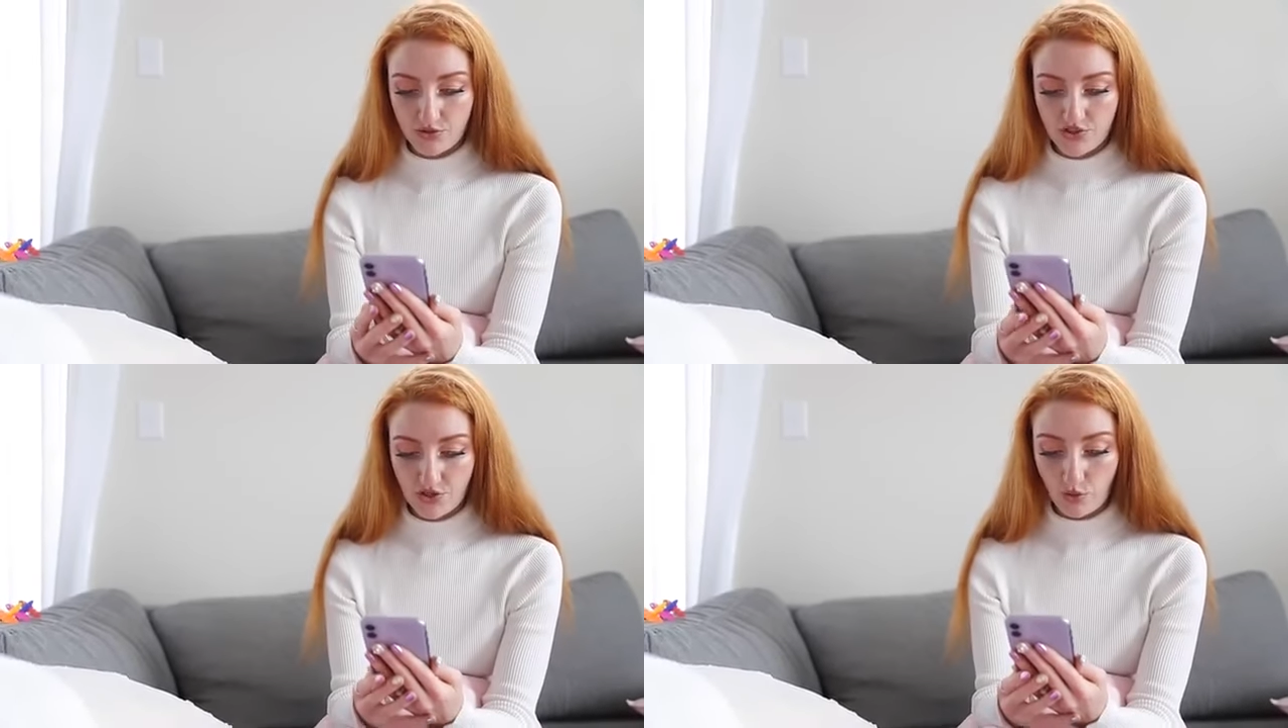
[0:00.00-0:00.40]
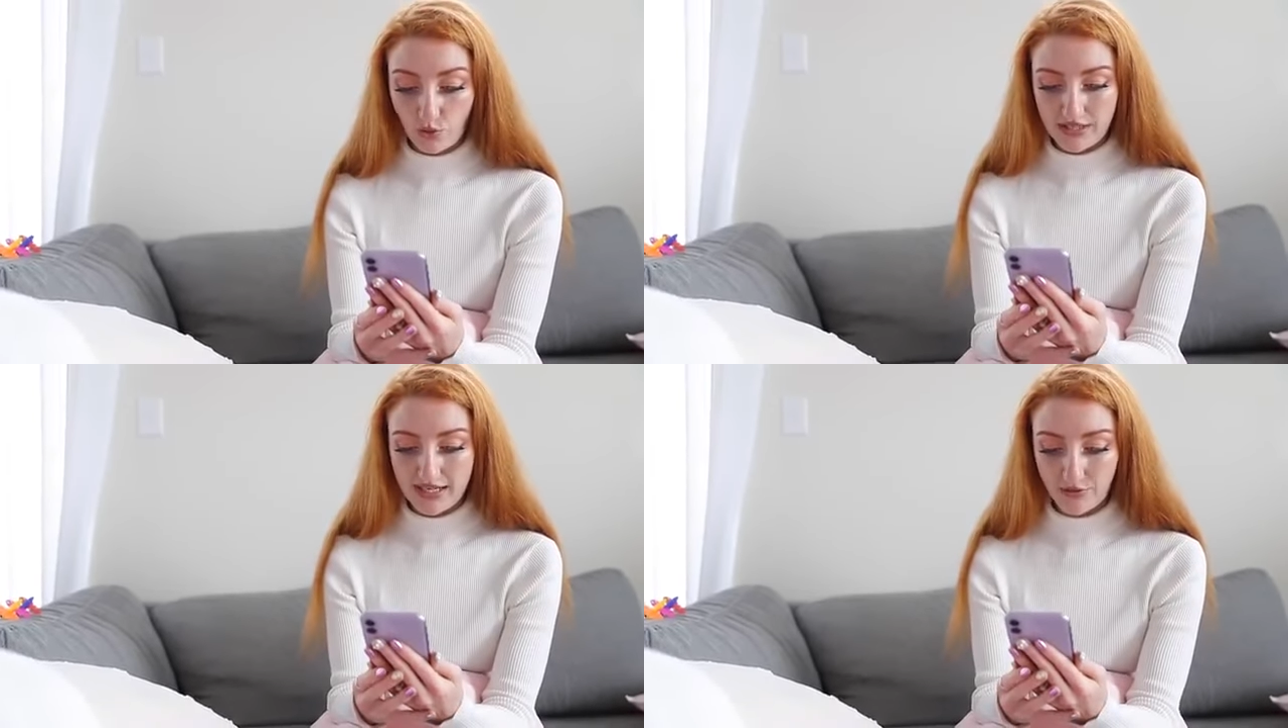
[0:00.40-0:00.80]
to show
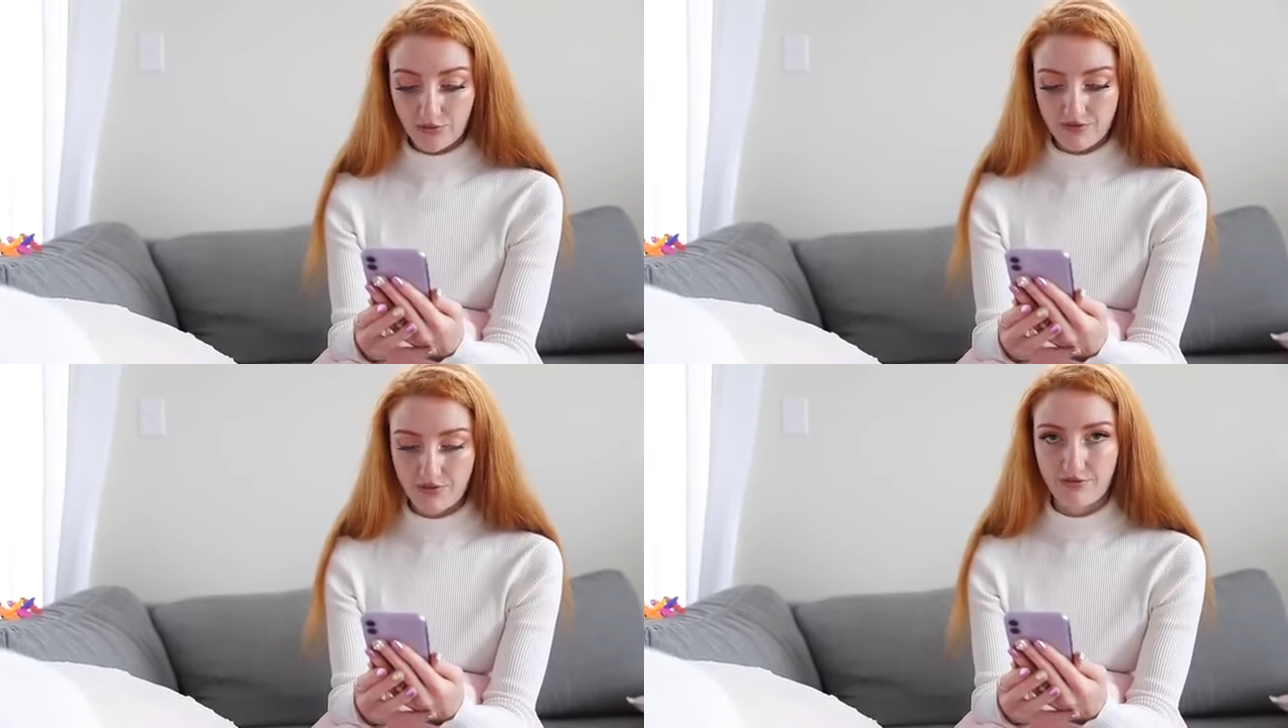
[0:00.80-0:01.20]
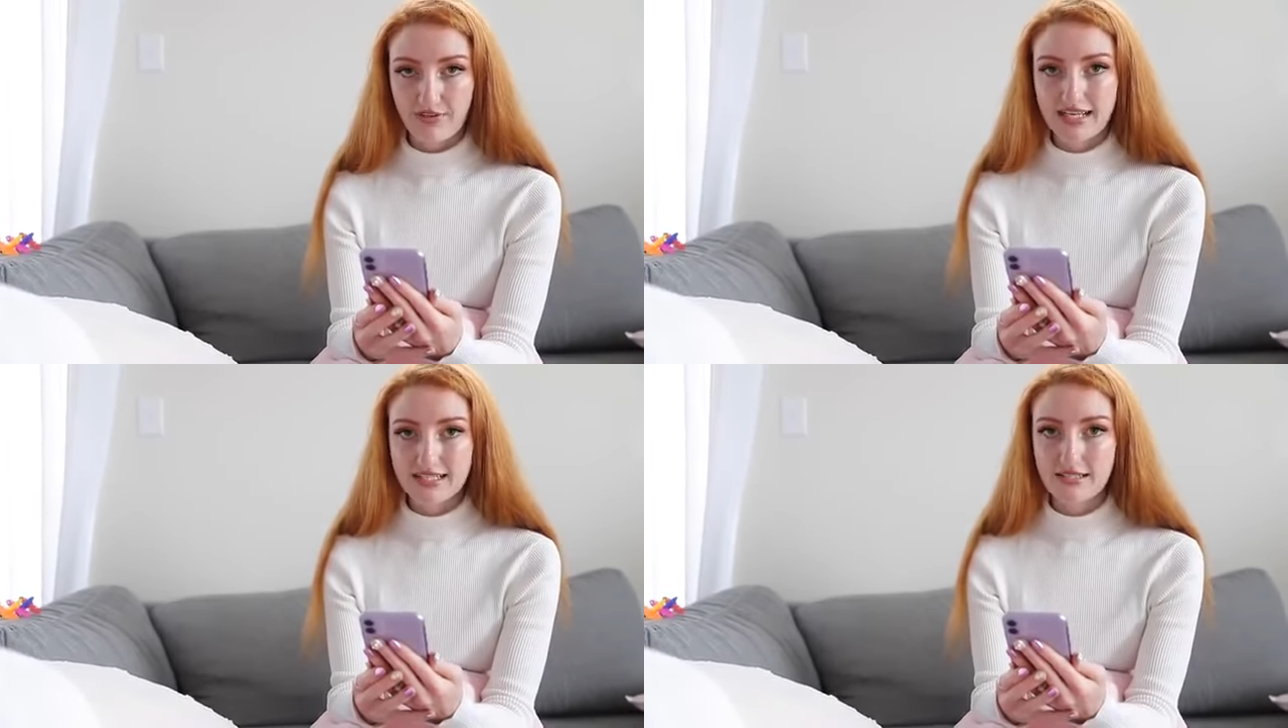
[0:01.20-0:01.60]
all the angles of your
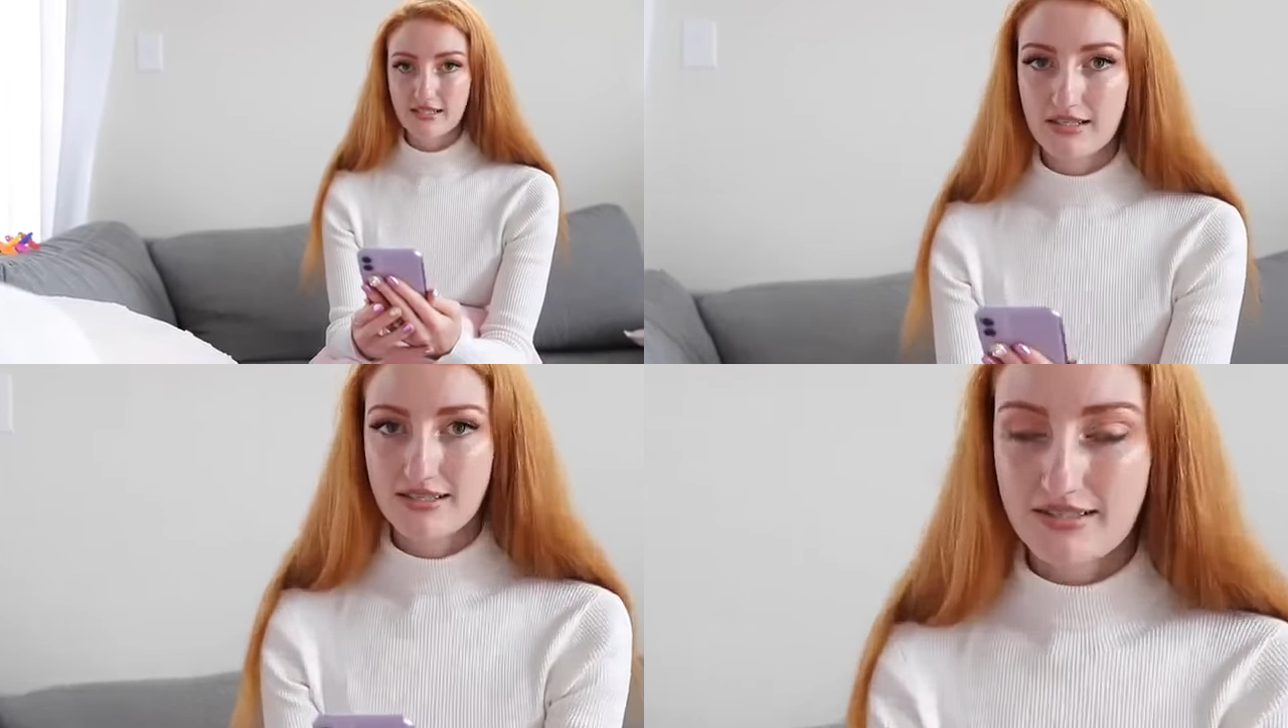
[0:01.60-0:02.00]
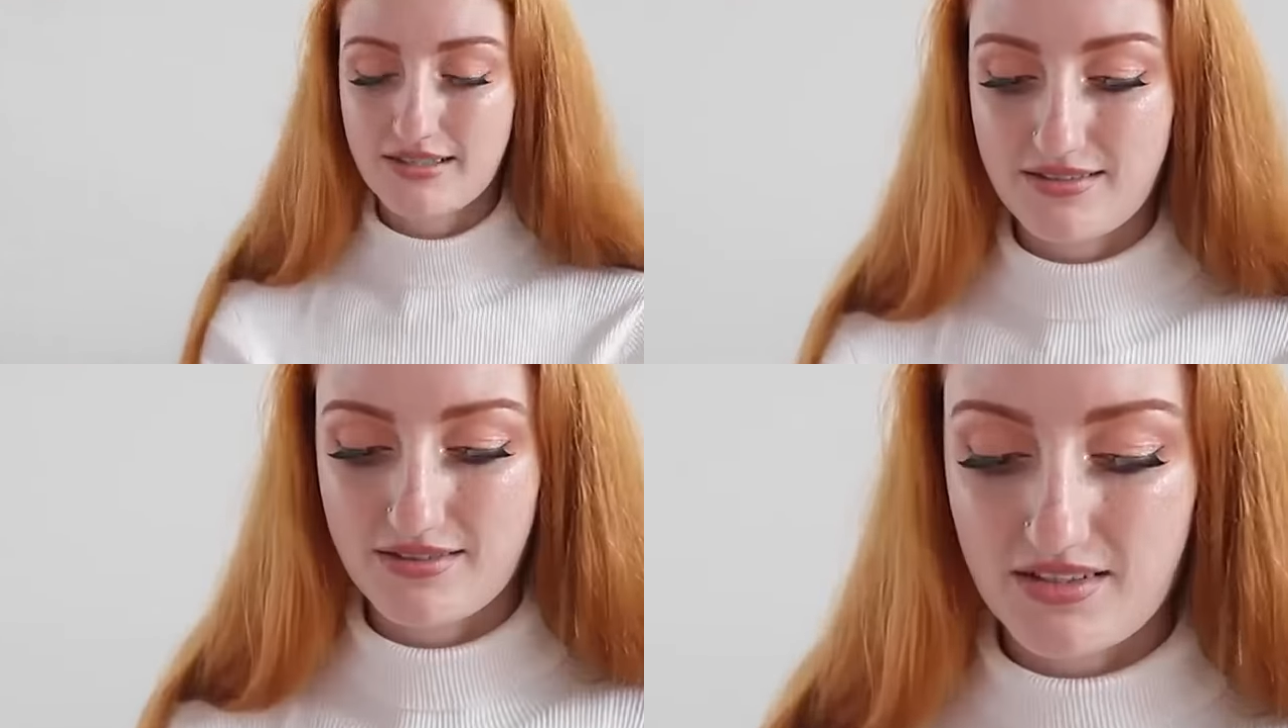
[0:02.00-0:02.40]
face.
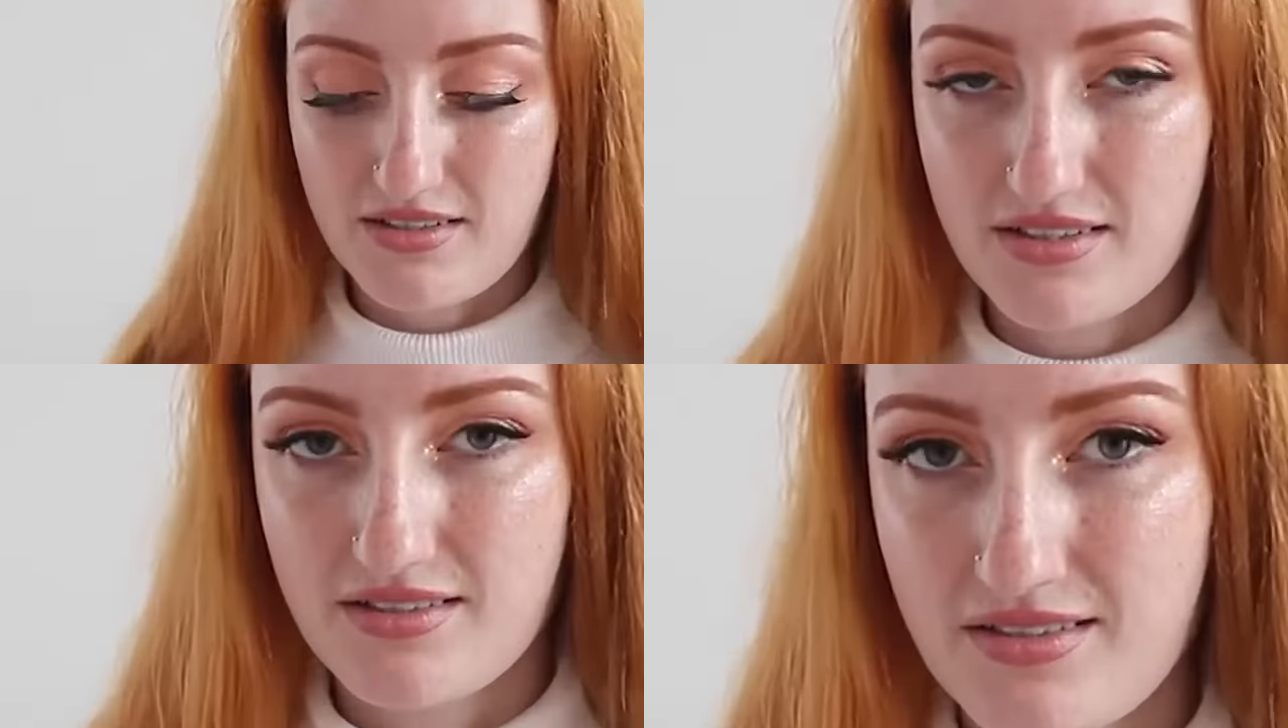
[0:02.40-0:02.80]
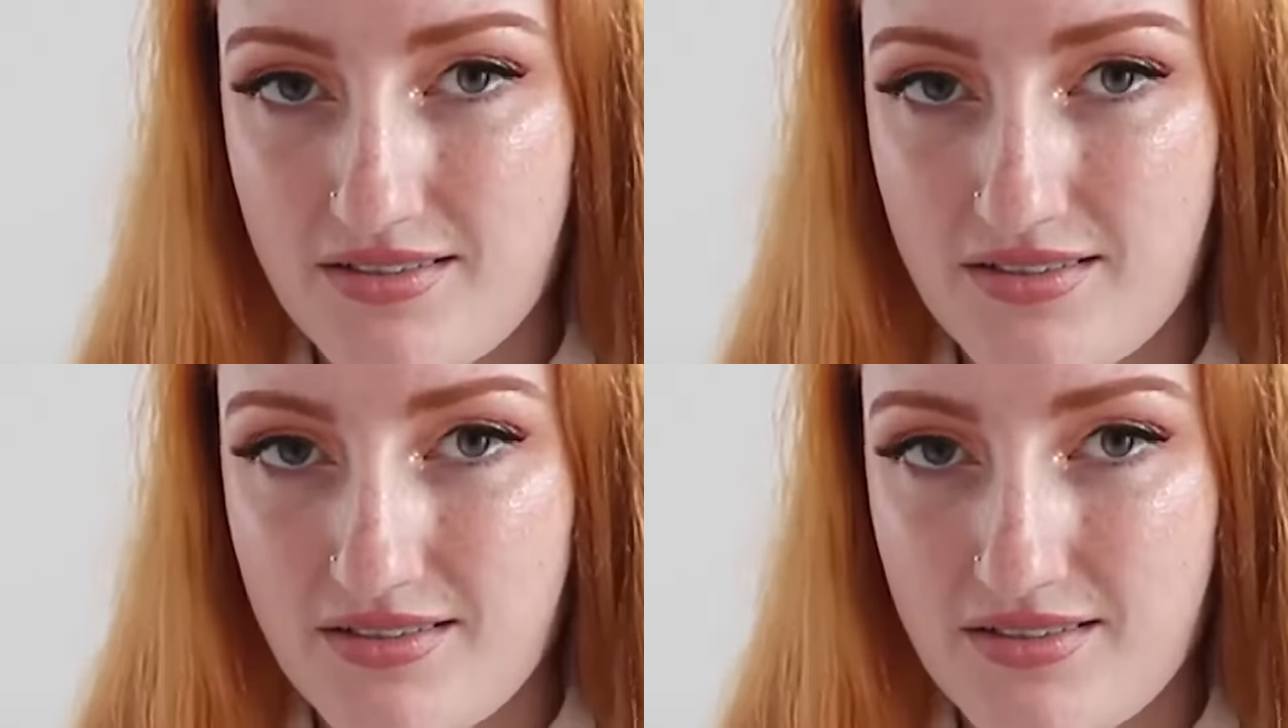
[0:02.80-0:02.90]
Oh god,